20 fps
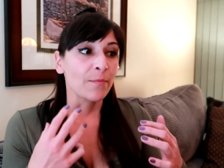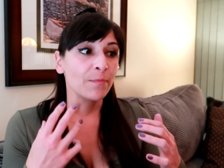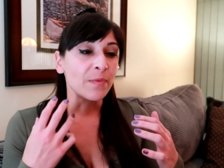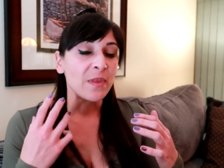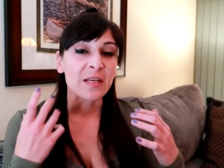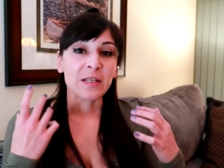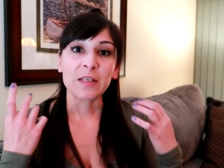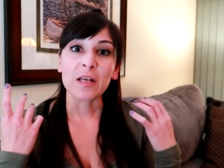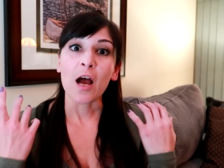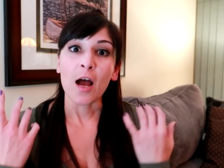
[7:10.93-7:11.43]

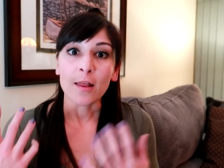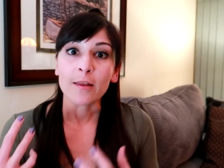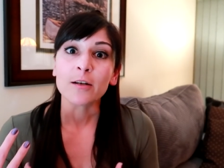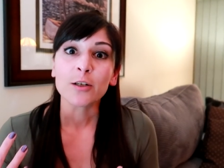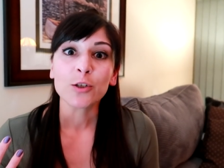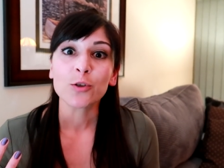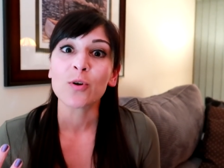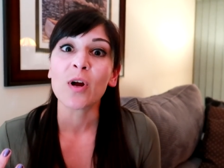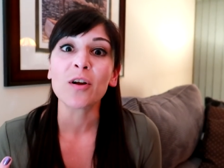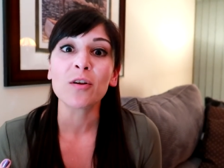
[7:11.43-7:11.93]
This
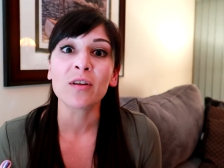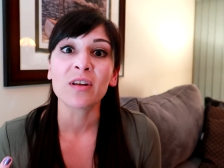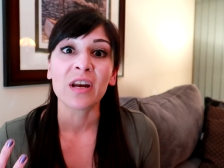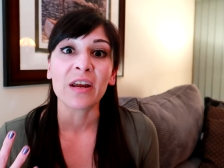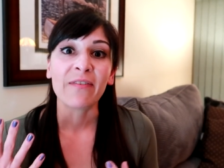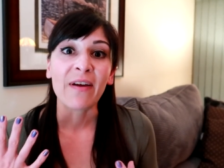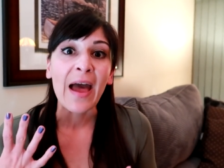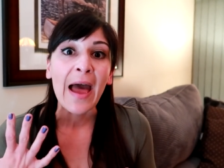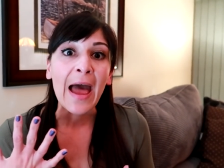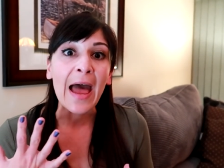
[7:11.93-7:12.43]
other struggle that
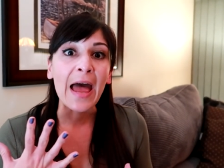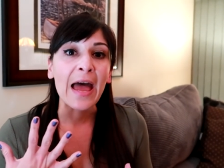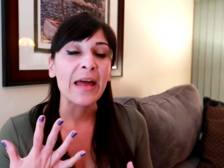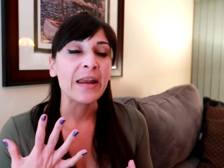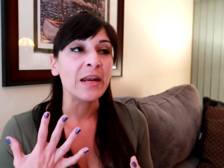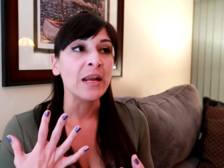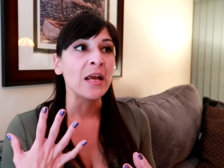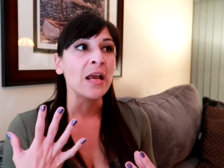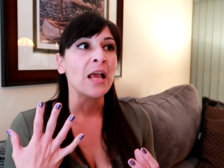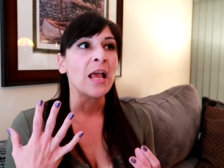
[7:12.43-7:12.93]
I've
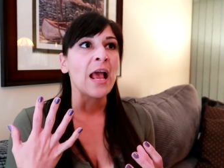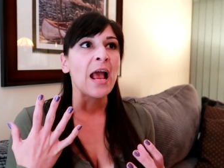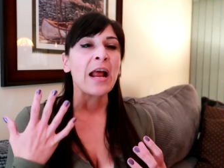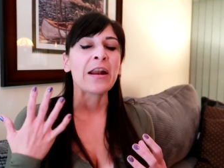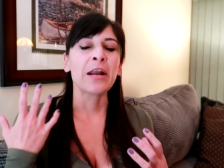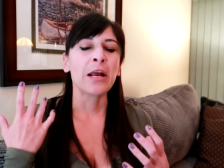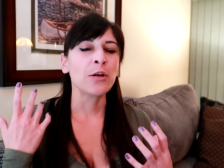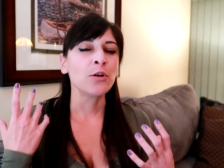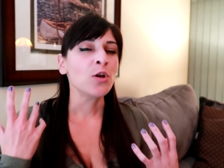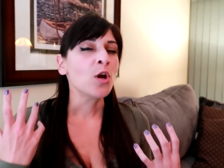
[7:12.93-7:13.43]
had,
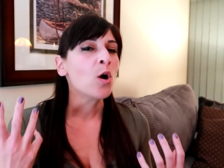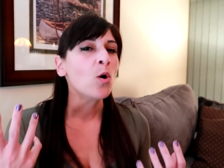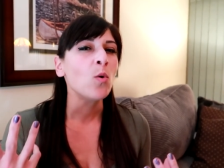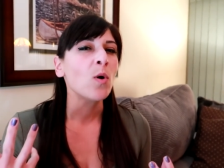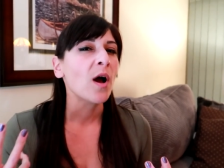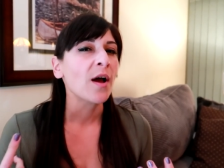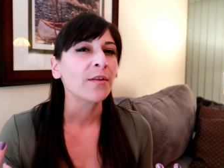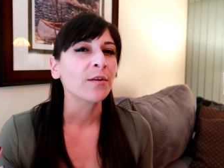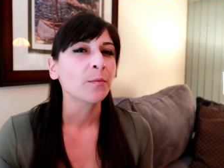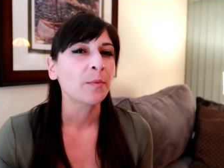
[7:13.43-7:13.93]
and I
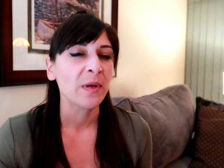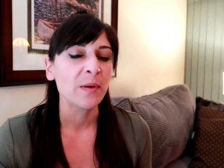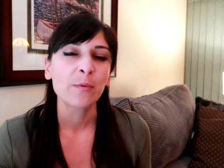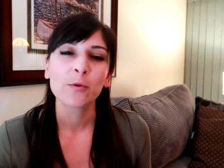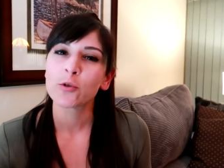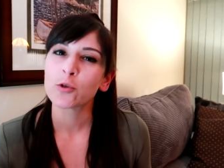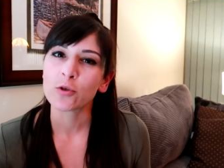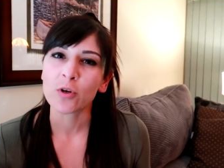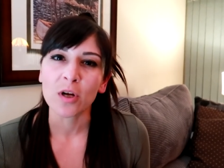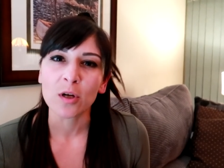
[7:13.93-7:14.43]
know other
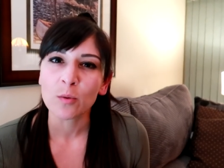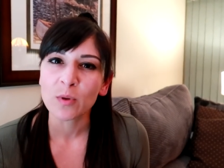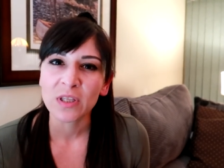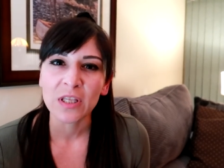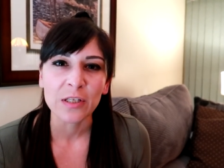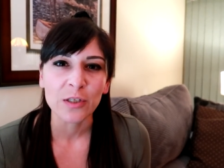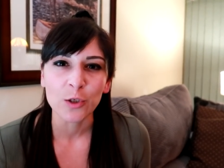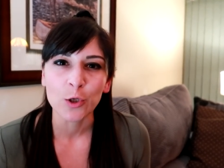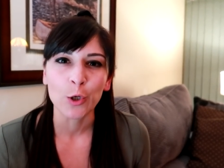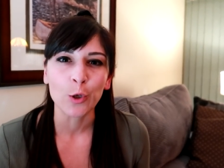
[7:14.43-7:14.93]
people struggle with
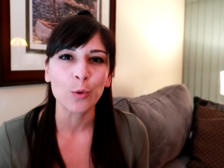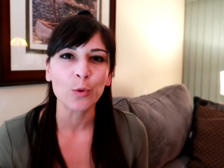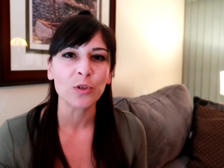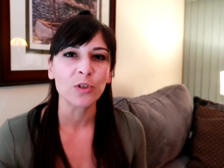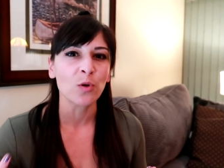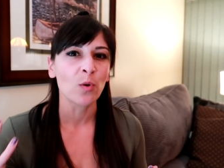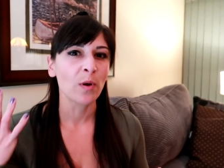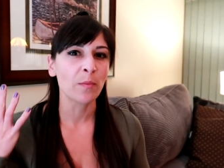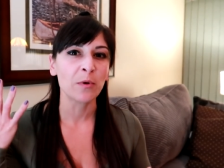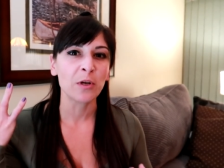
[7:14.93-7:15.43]
this too,
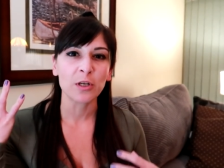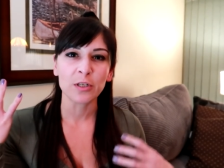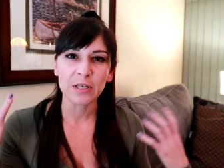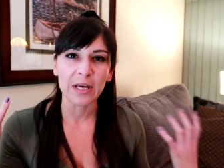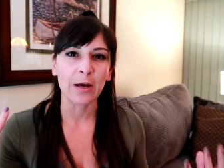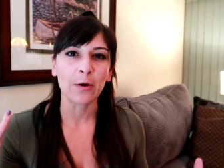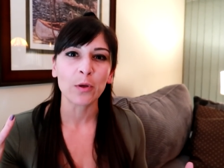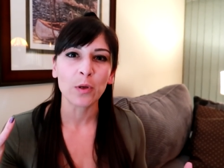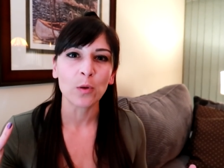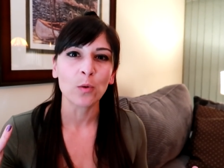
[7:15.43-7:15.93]
so I'm going to
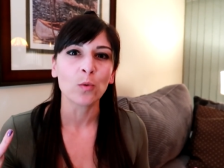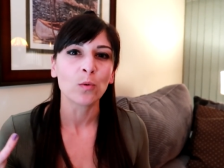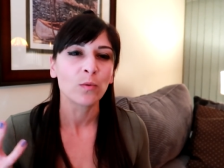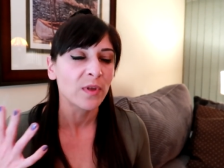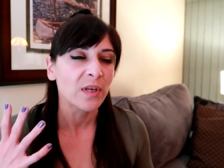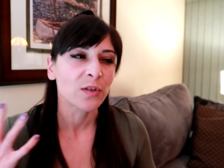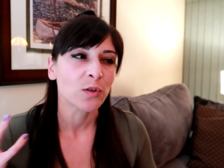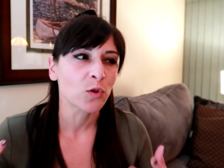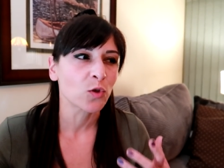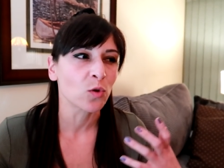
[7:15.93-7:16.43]
tell you
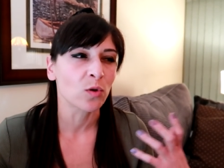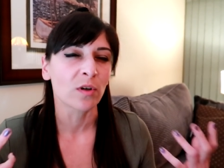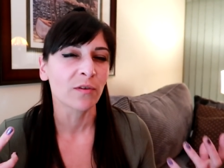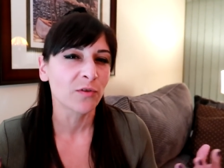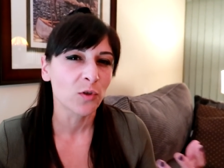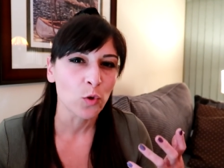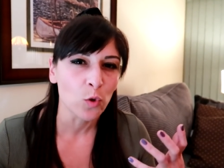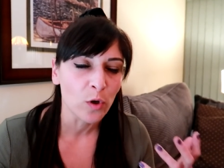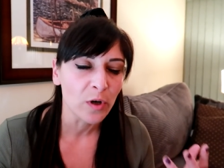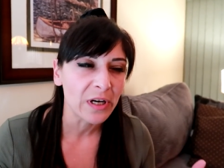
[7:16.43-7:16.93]
this sort of
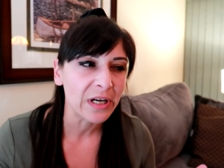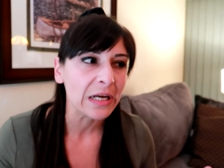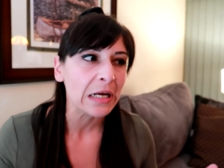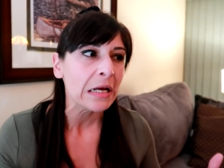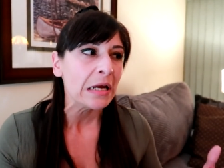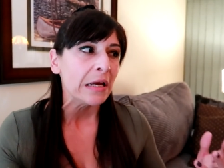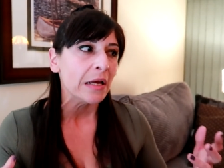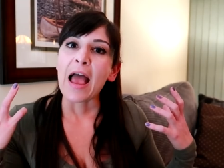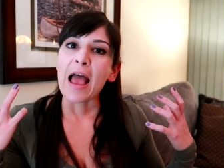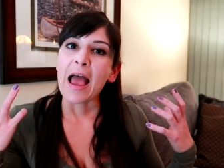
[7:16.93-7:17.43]
story.
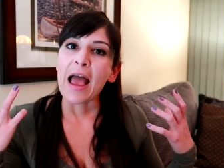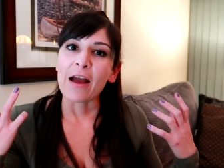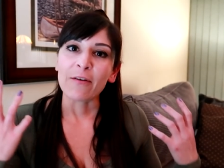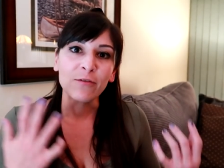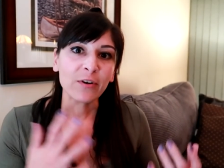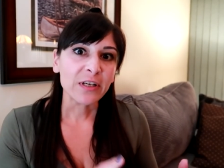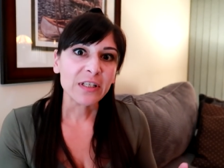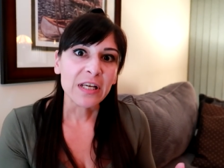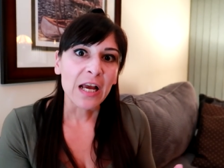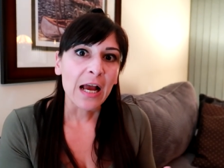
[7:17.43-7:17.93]

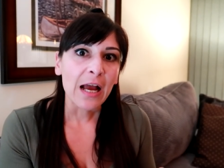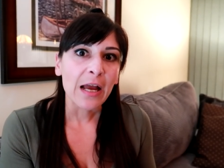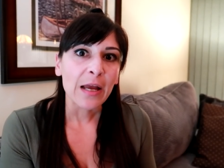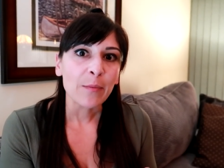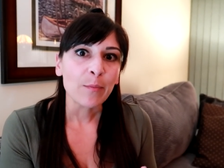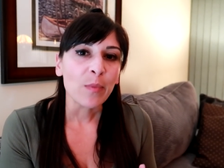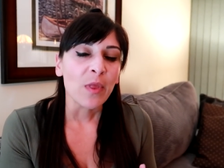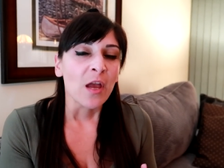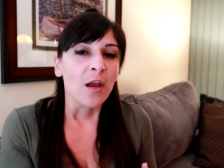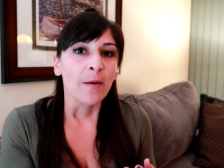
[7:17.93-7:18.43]
Every
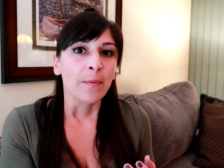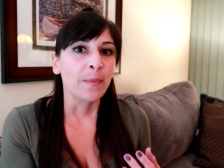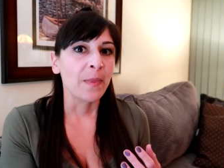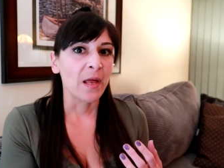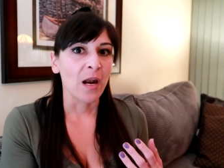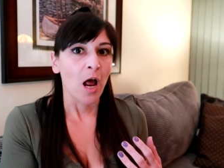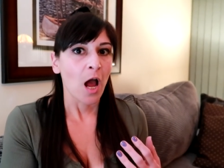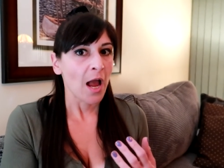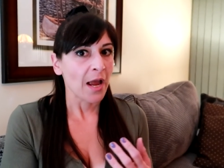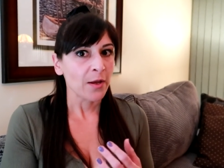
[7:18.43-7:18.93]
time
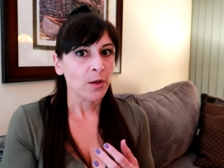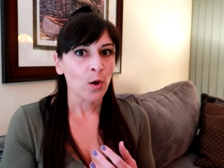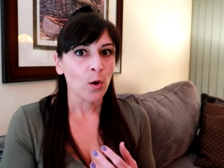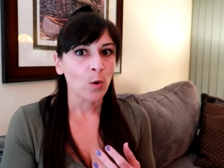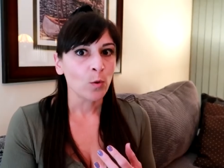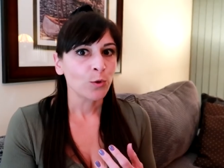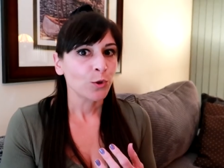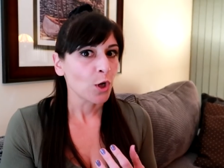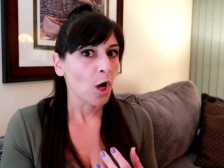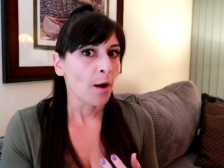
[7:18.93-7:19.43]
that I
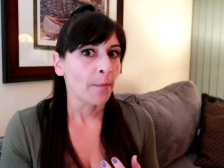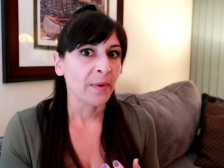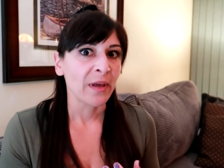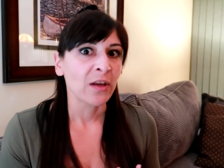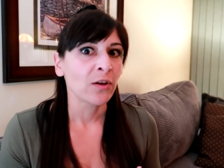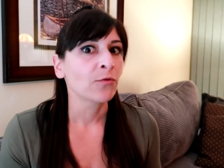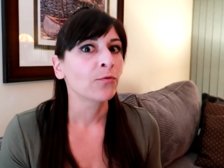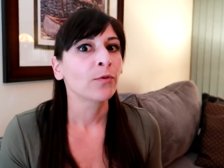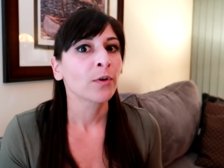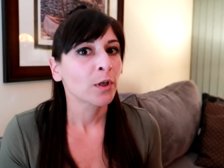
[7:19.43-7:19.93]
go
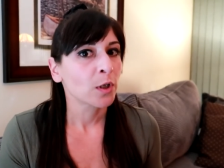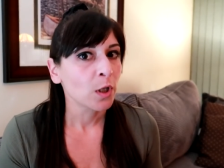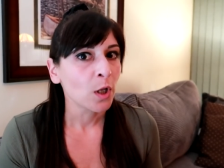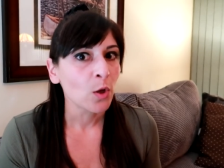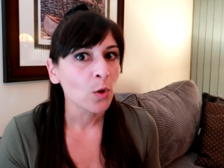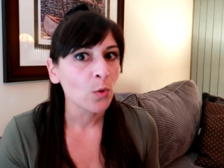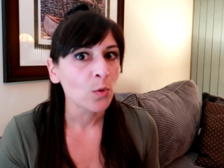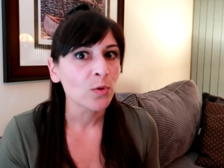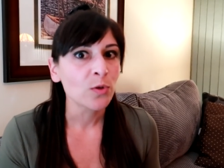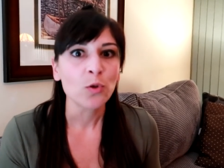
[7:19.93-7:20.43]
shopping for
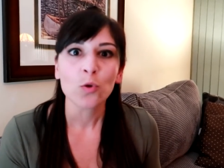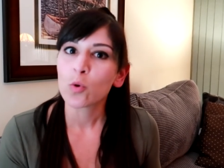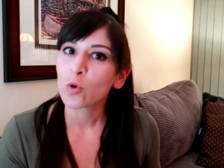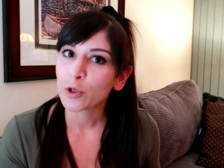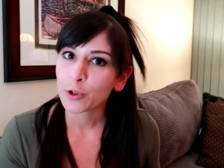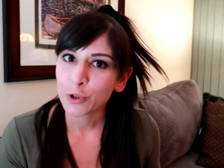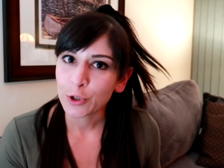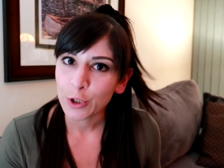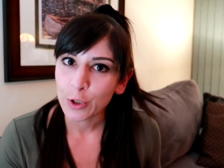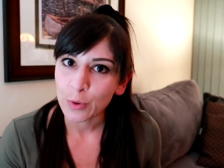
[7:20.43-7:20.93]
clothes
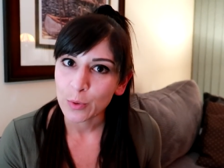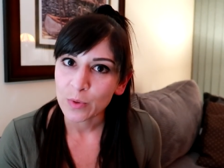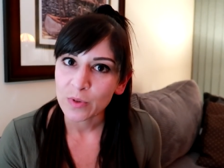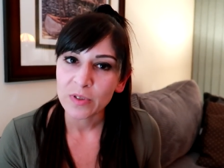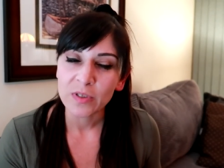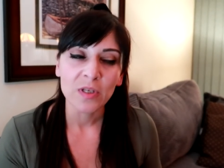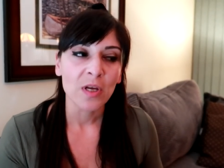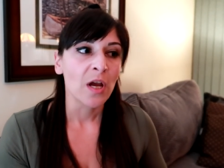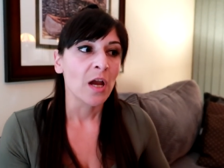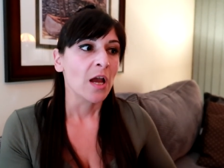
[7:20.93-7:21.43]
or
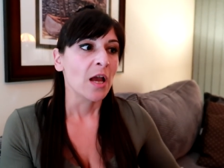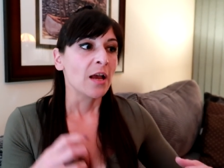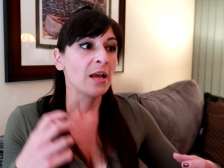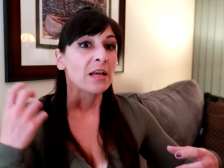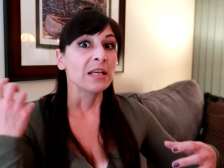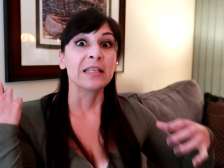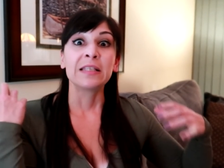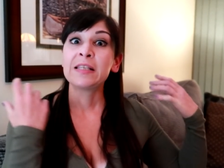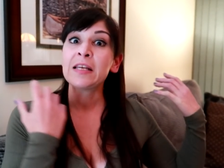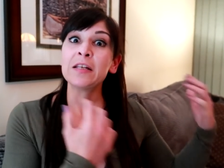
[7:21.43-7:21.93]
shoes,
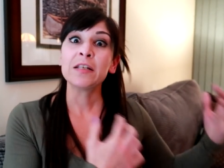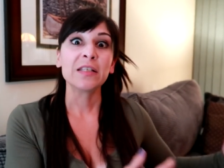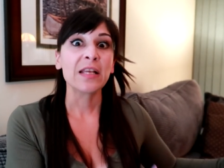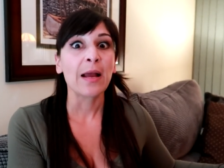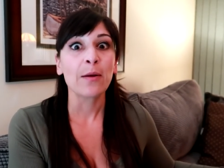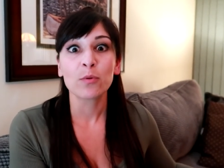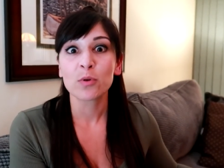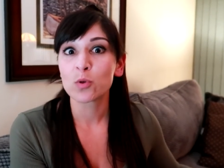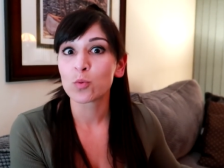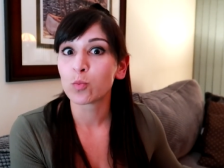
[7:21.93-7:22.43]
since
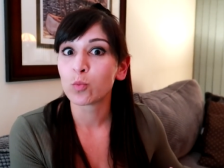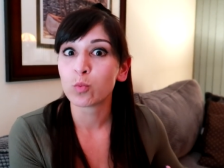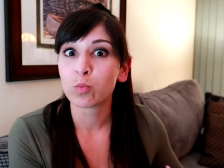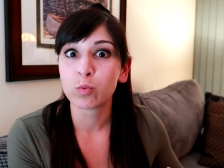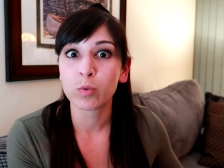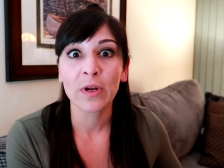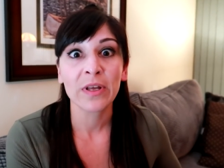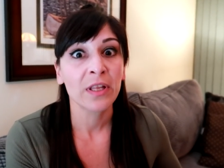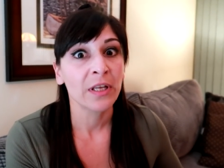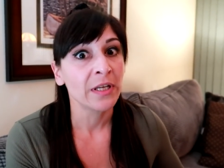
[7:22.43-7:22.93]
I was
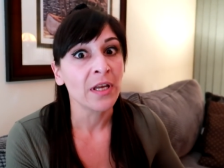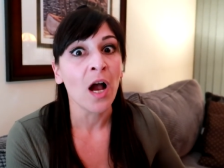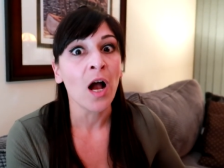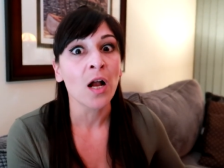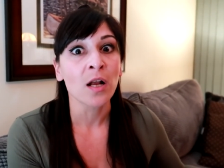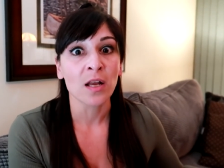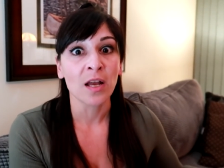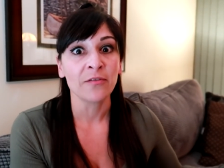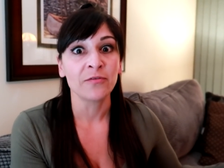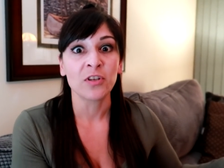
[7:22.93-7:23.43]
really
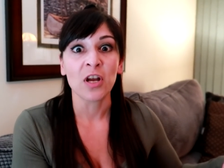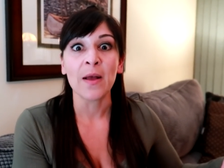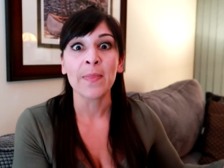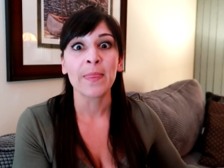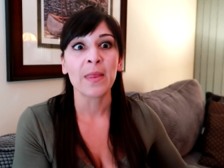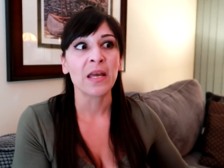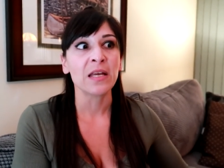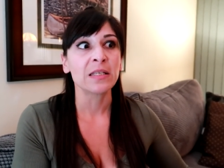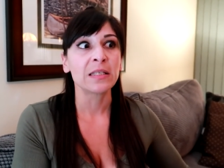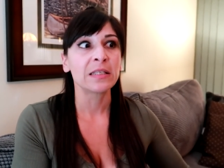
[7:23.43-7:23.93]
young, I've
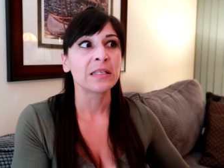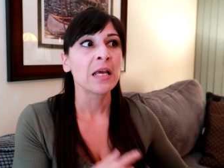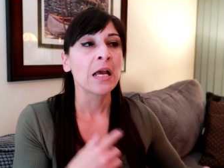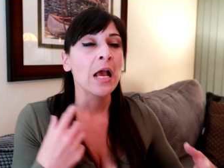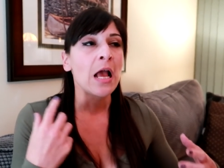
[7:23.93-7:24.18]
done this.